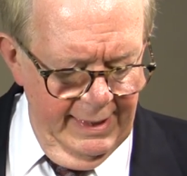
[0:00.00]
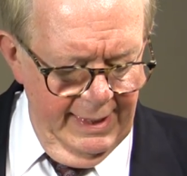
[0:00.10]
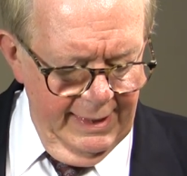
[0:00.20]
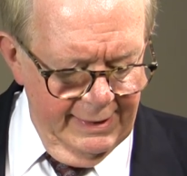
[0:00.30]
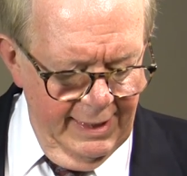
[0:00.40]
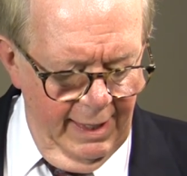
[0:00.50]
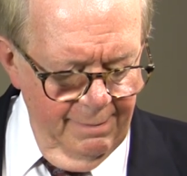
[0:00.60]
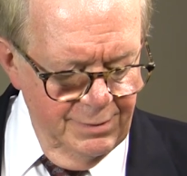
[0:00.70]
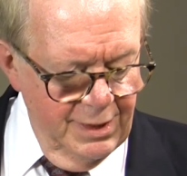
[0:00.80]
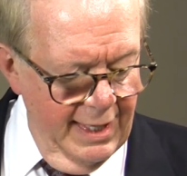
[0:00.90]
It
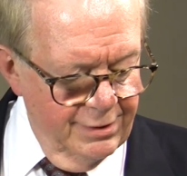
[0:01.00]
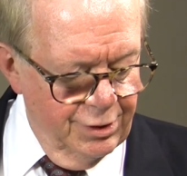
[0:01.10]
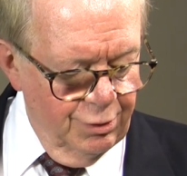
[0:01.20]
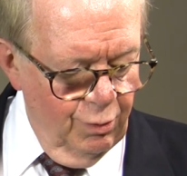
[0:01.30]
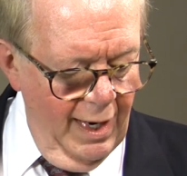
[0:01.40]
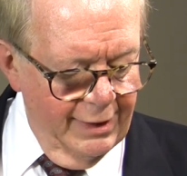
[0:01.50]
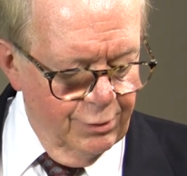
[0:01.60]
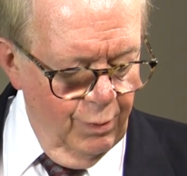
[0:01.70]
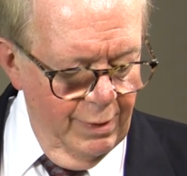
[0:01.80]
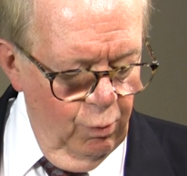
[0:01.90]
comes as
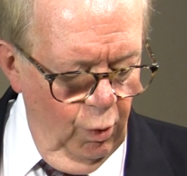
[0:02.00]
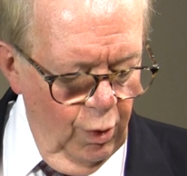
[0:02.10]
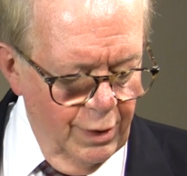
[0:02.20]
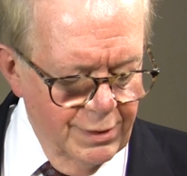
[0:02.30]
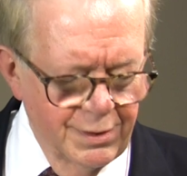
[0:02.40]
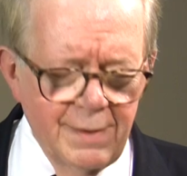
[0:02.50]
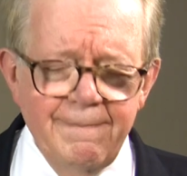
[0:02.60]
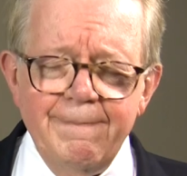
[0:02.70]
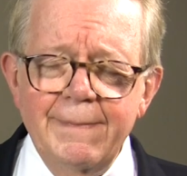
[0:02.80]
direct rewards,